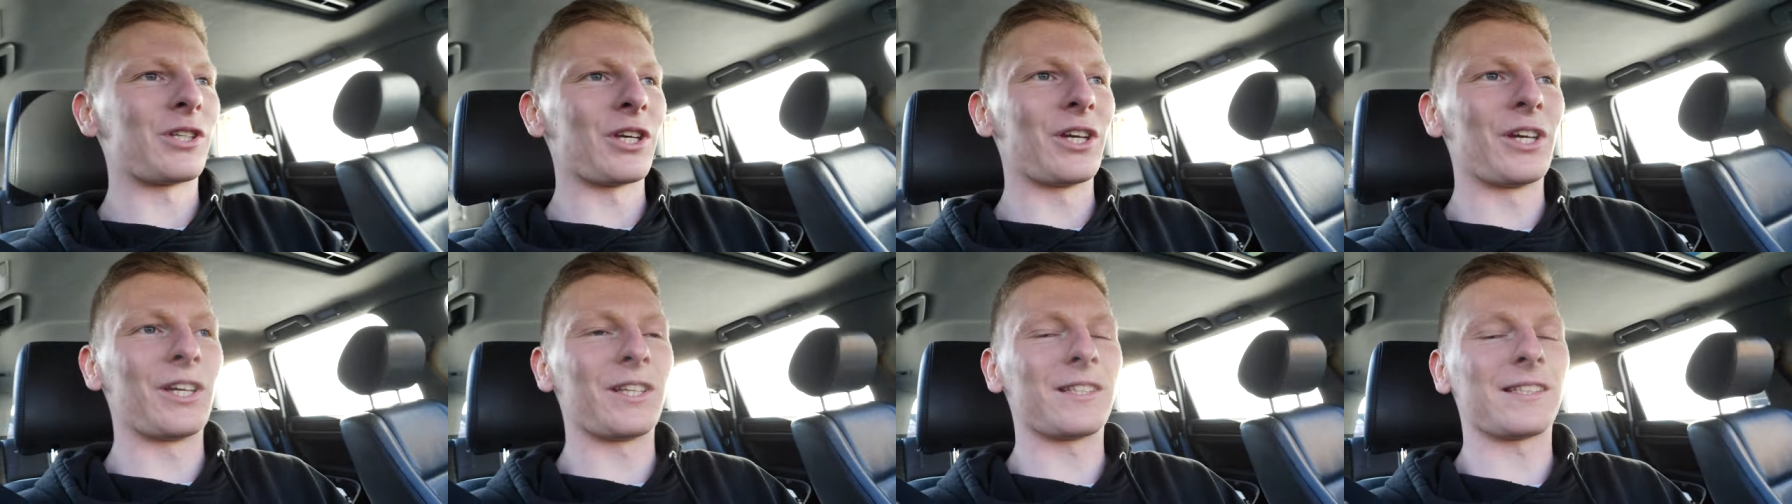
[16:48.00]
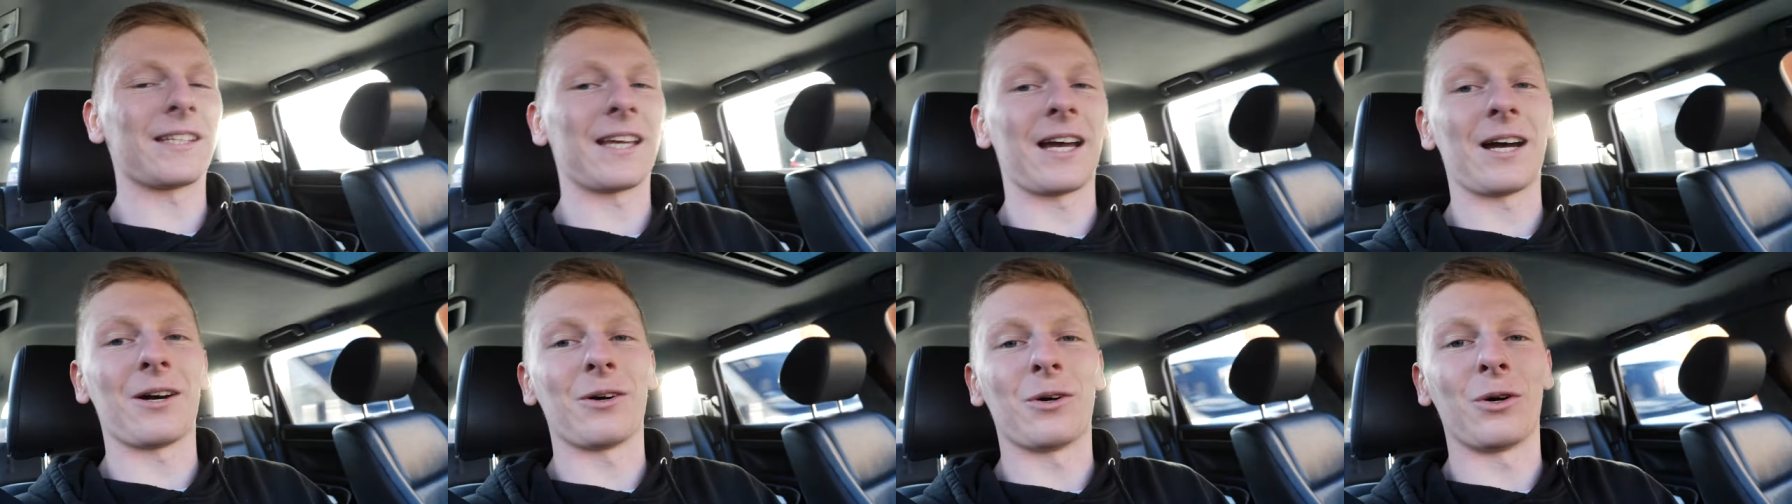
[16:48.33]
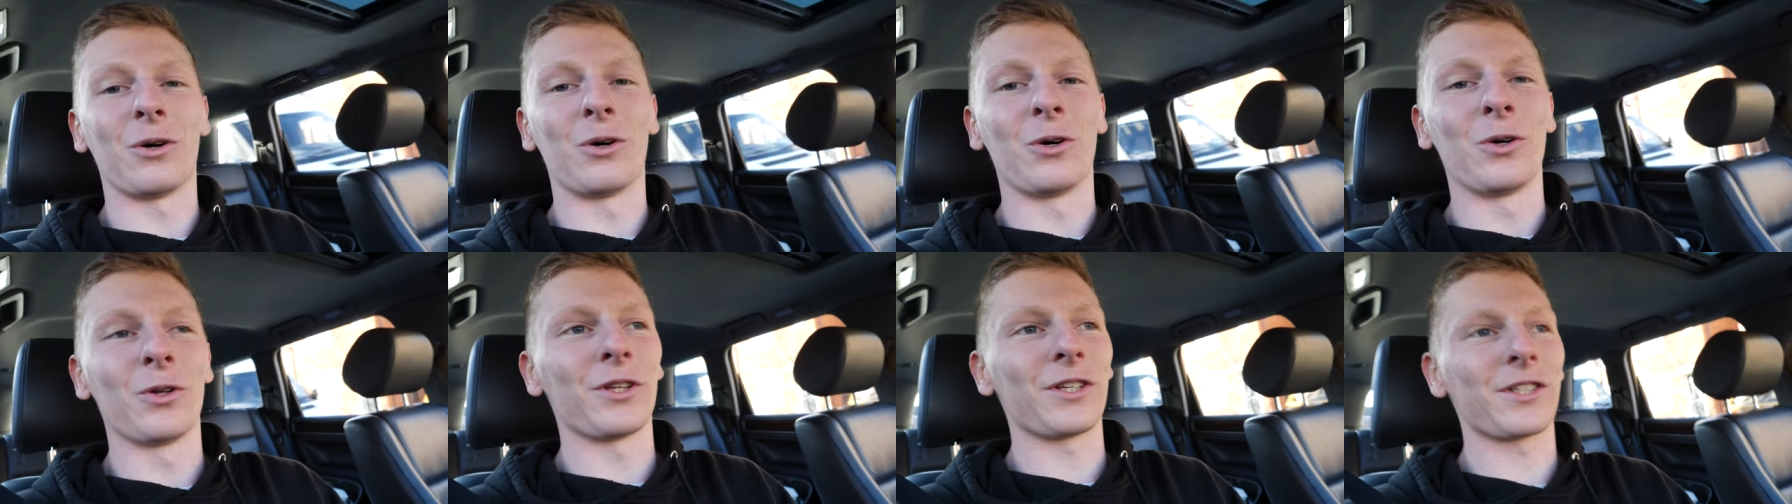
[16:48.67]
turns out
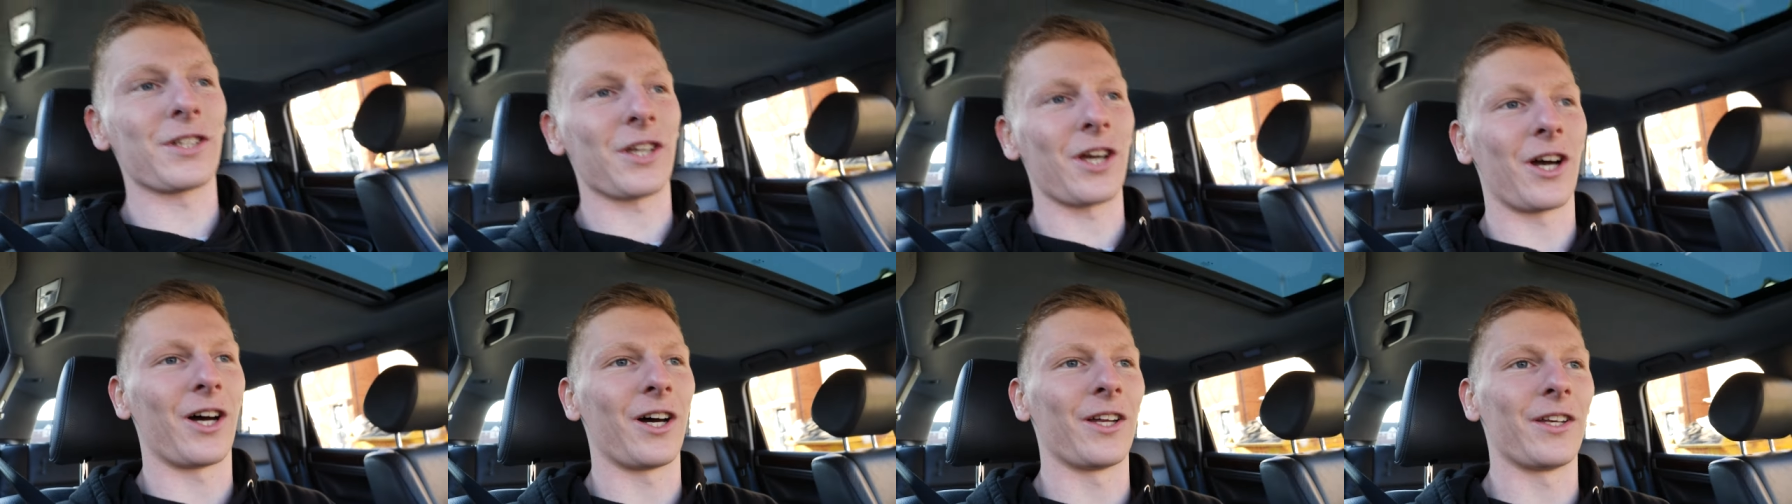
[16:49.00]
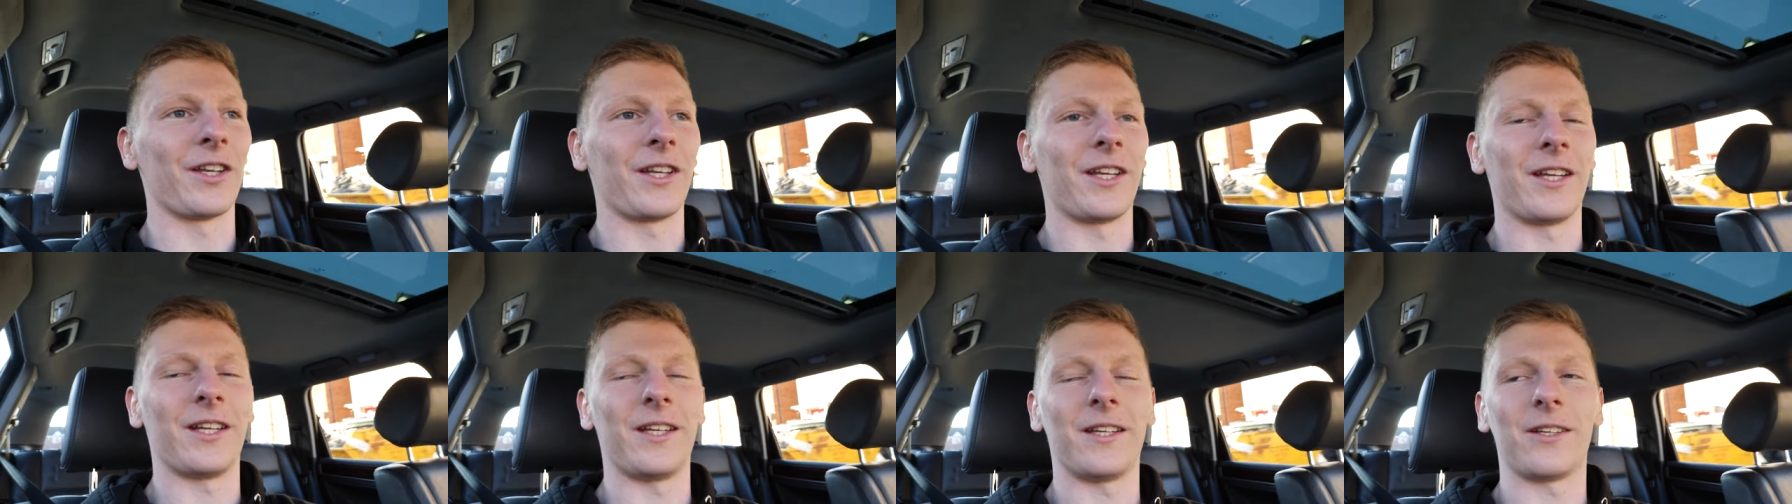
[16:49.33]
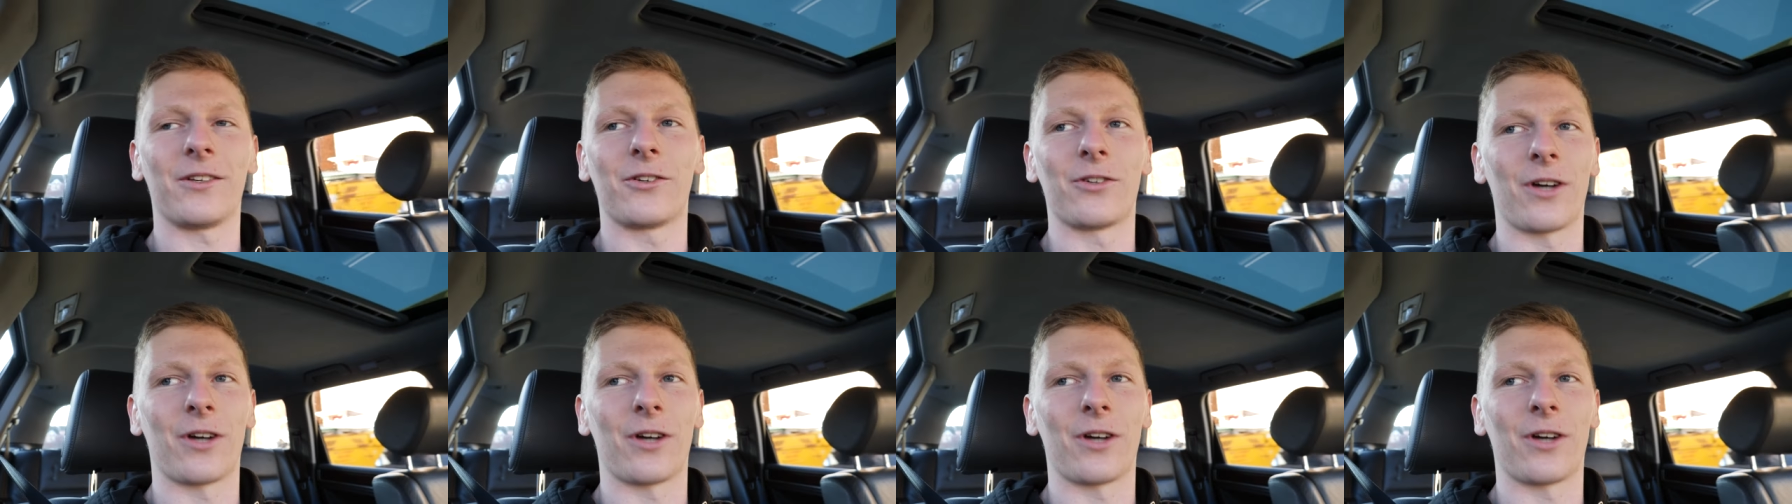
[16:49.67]
all this car need,